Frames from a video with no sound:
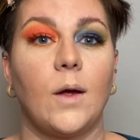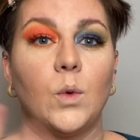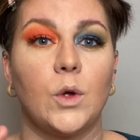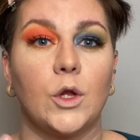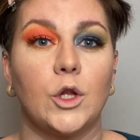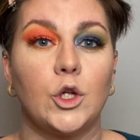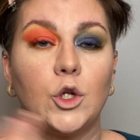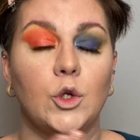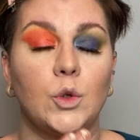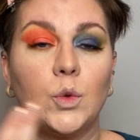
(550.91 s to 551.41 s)
a
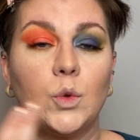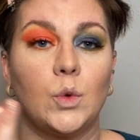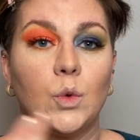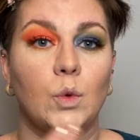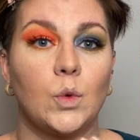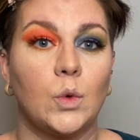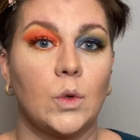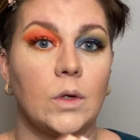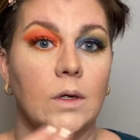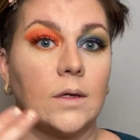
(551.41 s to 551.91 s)

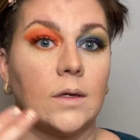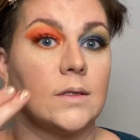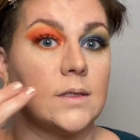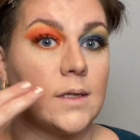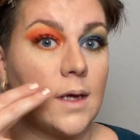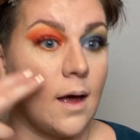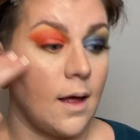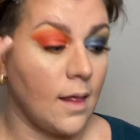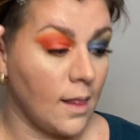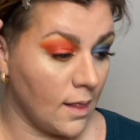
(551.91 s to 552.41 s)

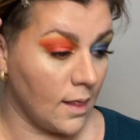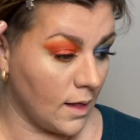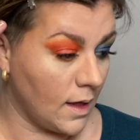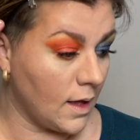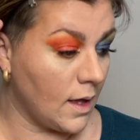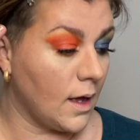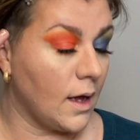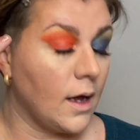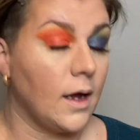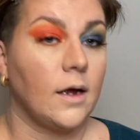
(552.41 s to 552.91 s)
huge,
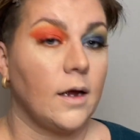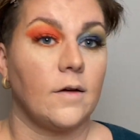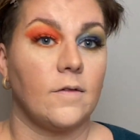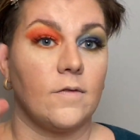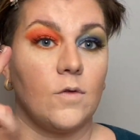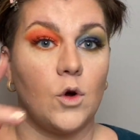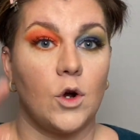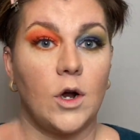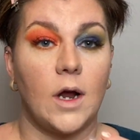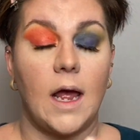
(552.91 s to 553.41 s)
huge
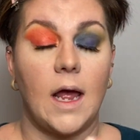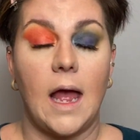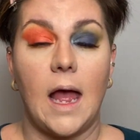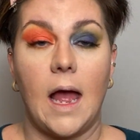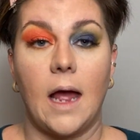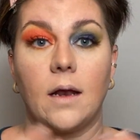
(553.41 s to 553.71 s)
difference.